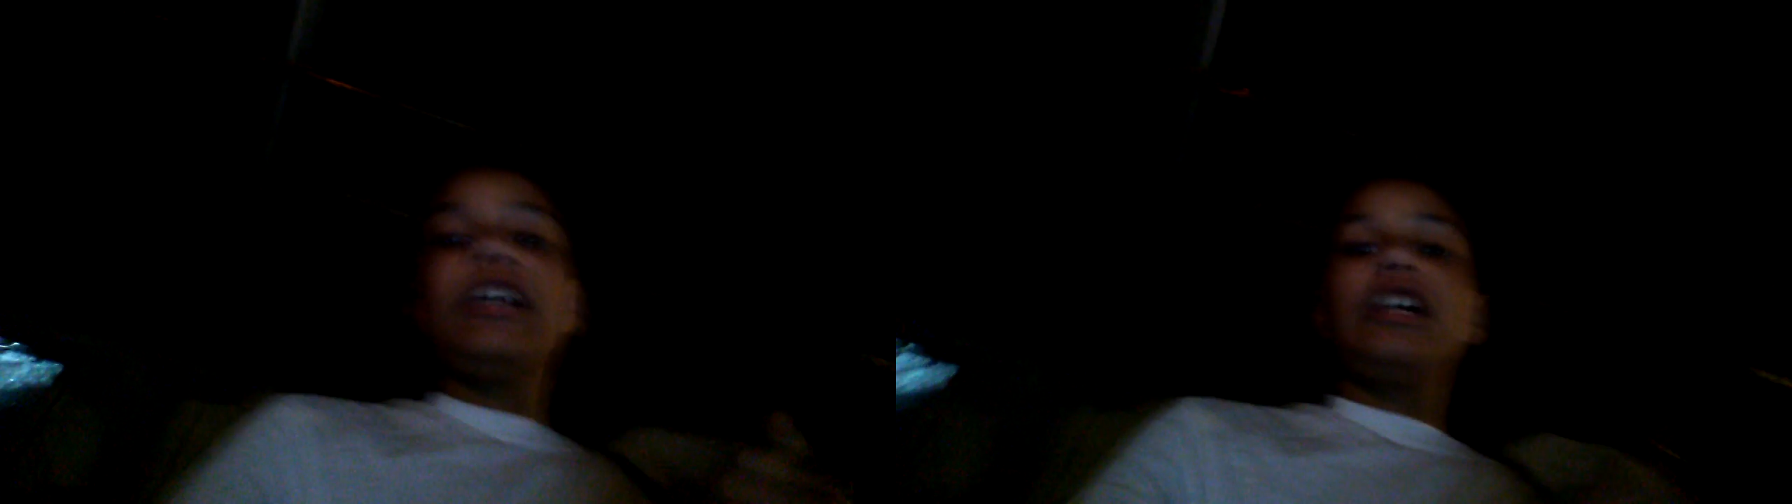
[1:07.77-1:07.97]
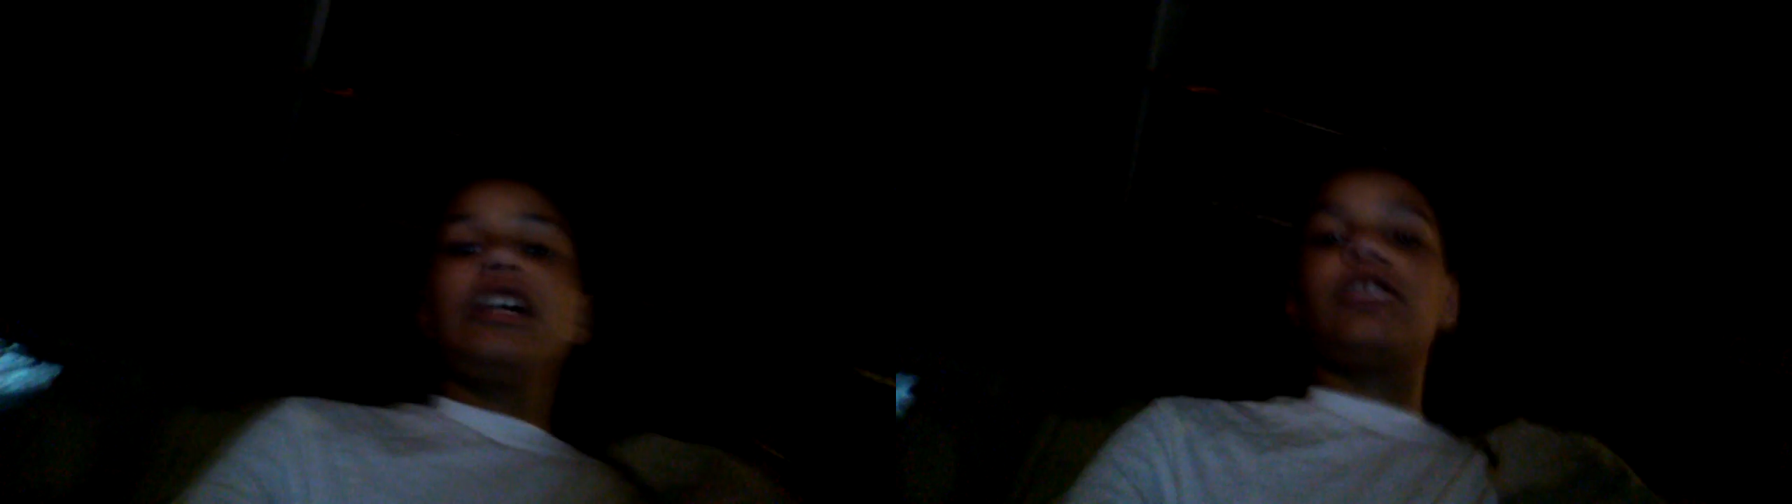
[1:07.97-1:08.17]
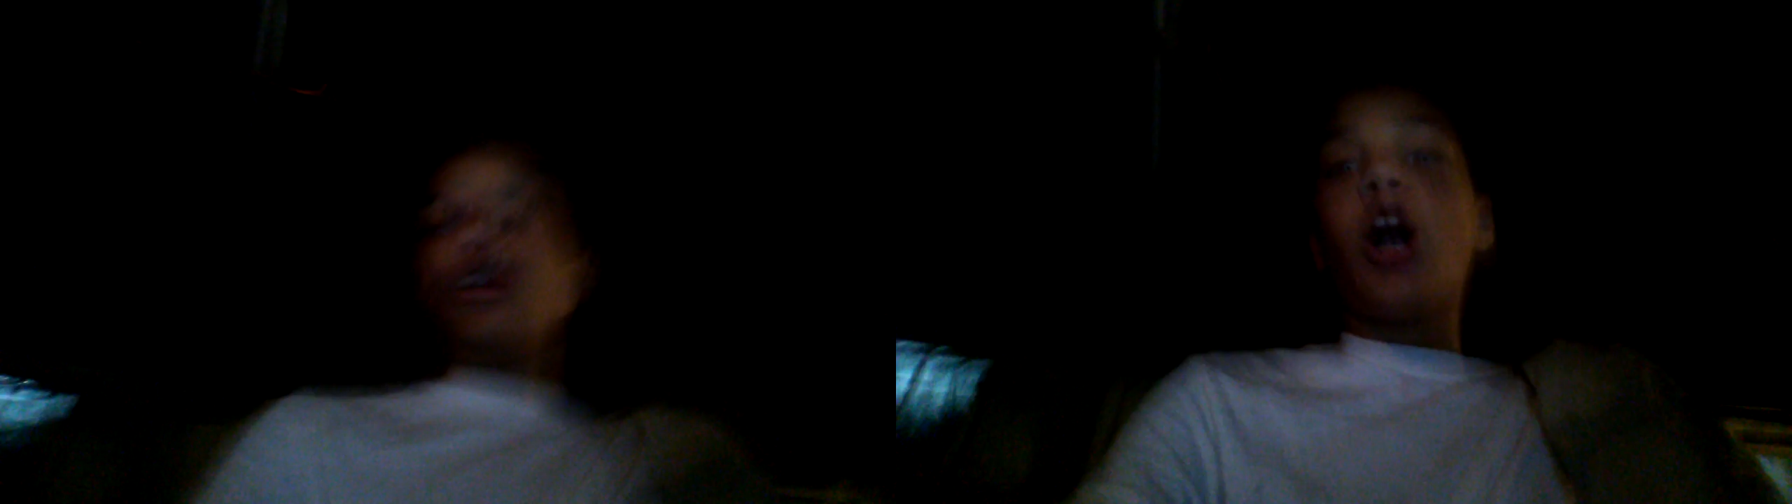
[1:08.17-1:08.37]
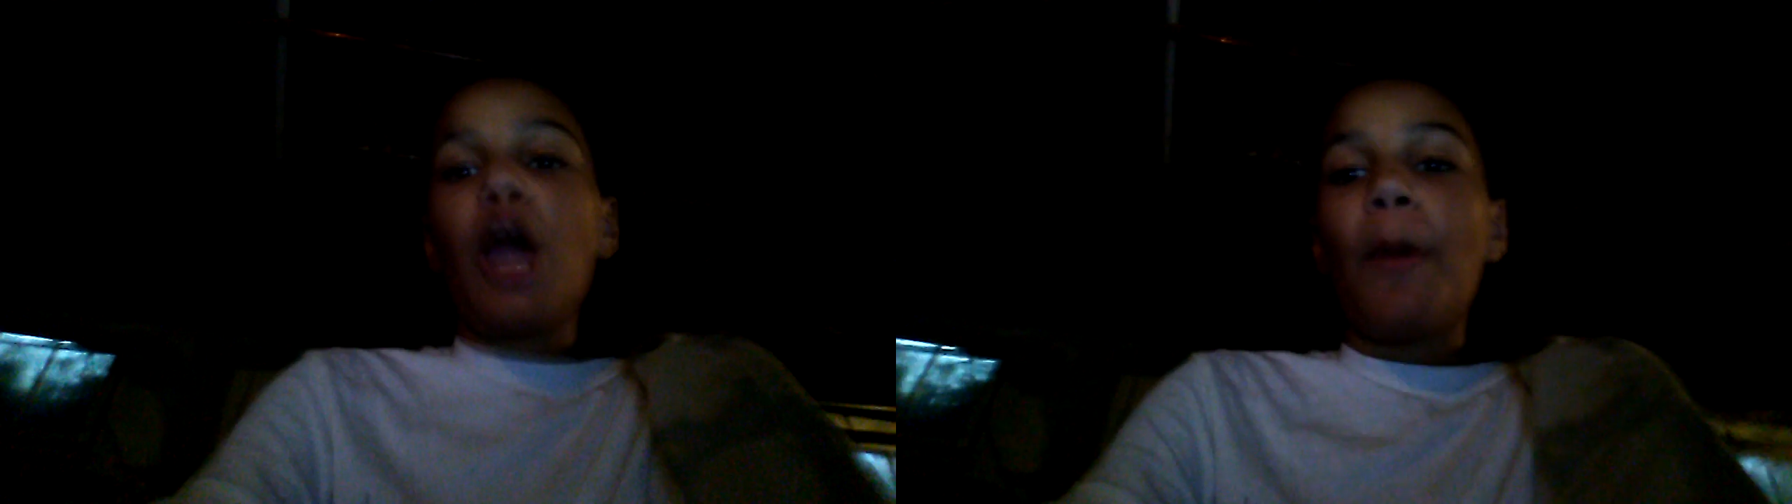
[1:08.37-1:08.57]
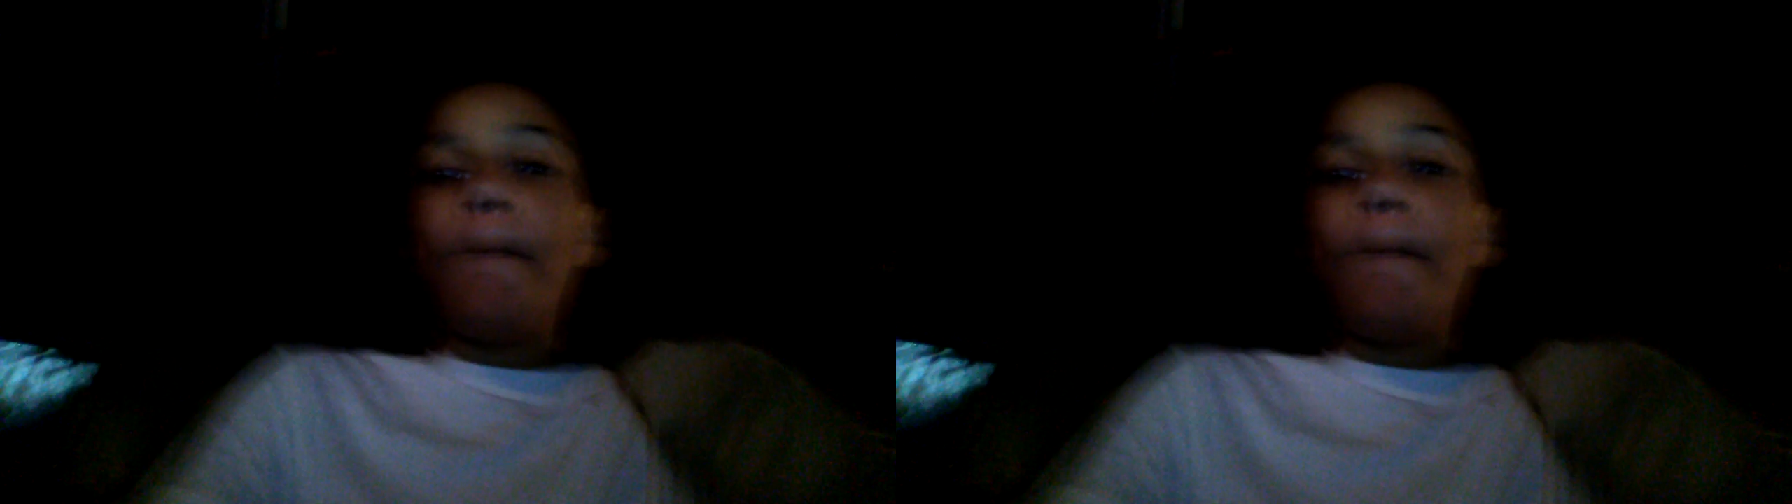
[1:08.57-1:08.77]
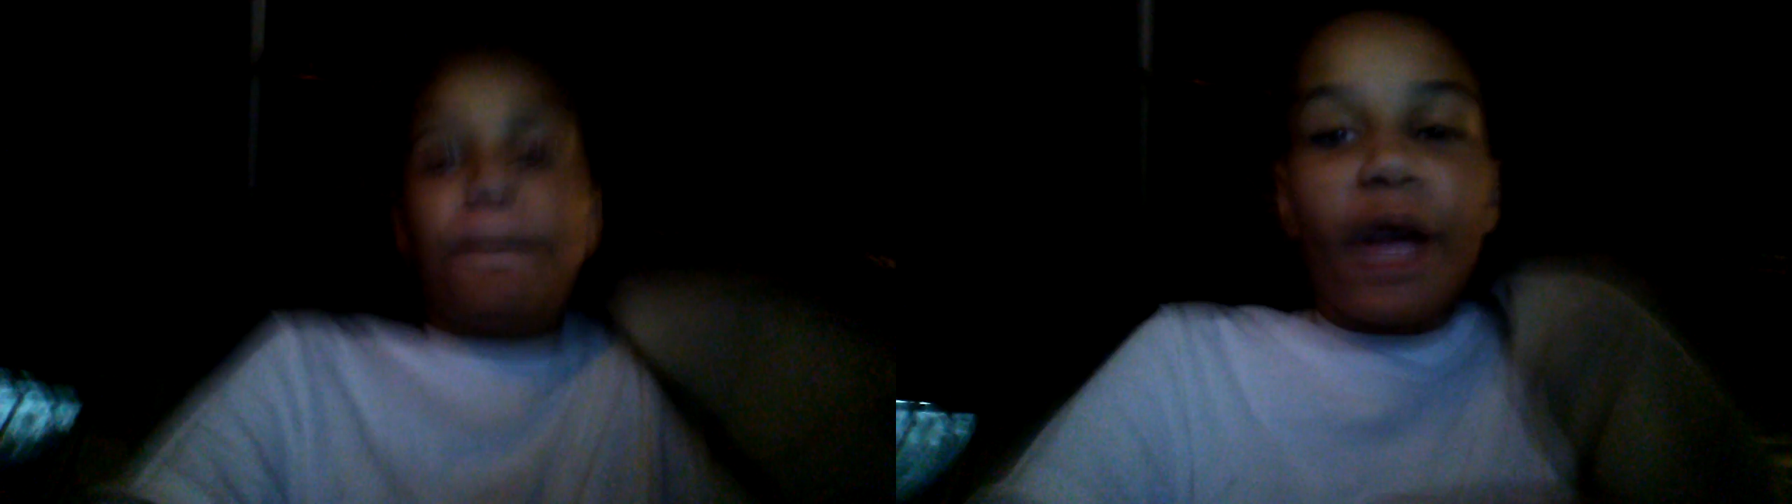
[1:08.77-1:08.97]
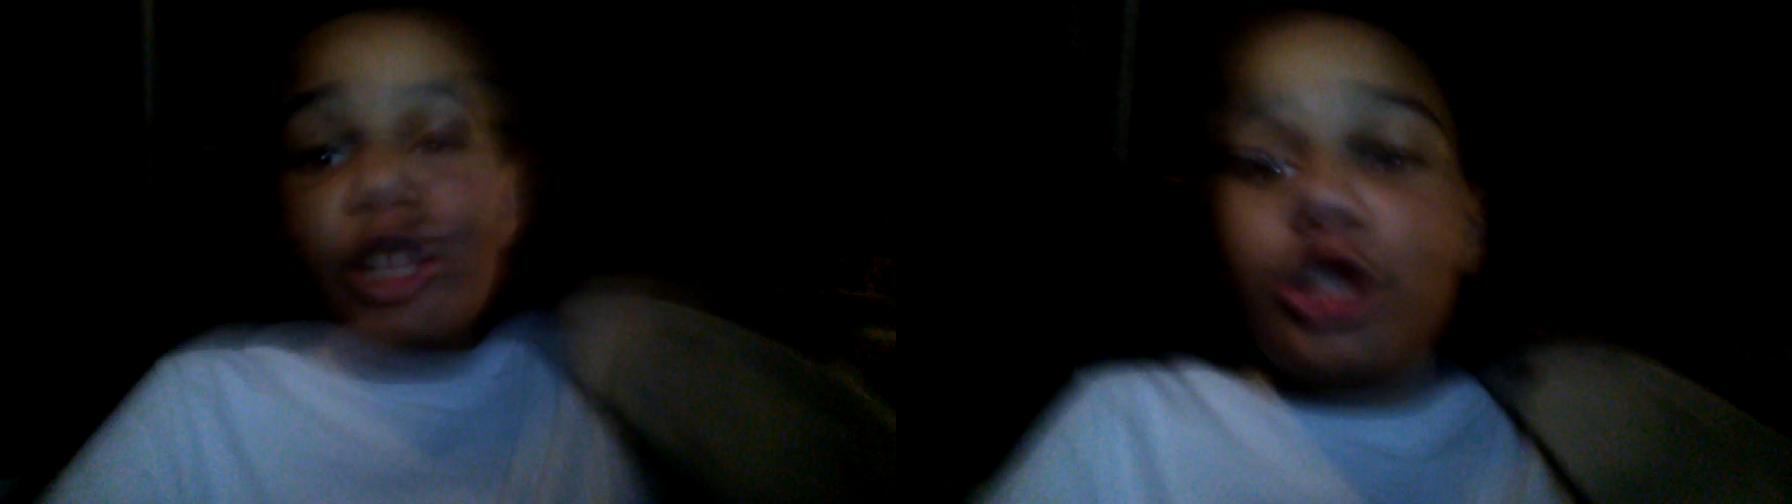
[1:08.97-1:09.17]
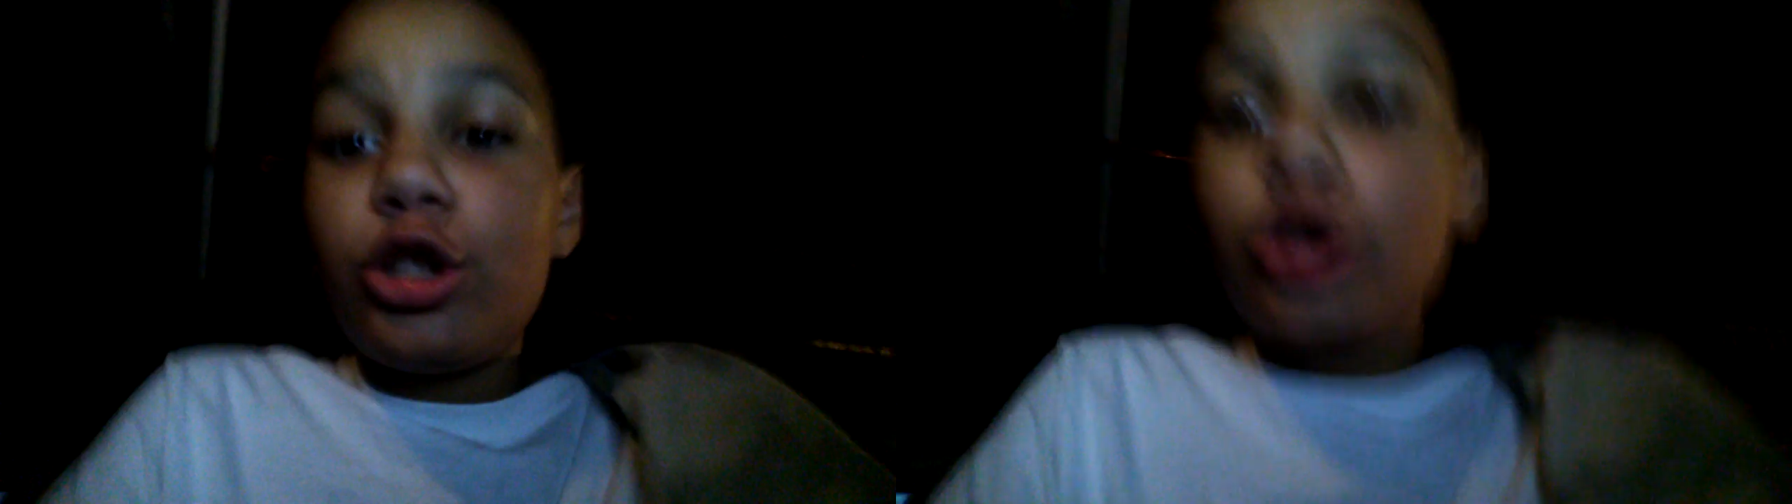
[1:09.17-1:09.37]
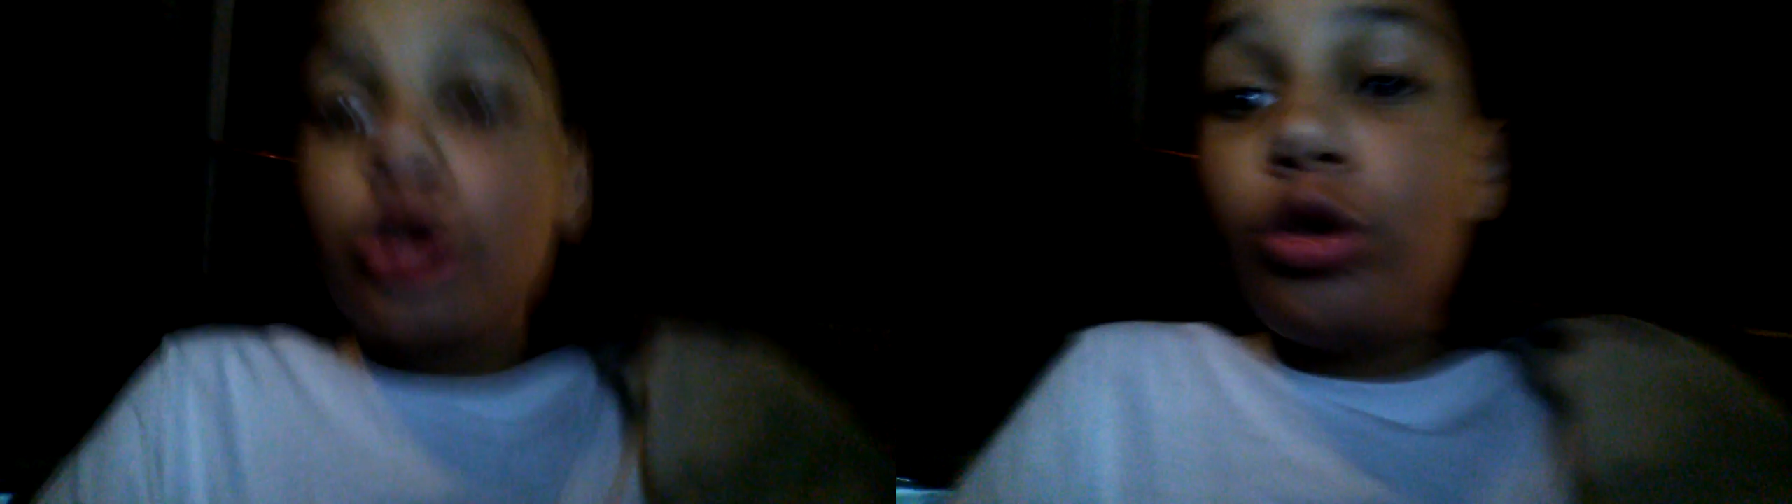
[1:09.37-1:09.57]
Because I am a beast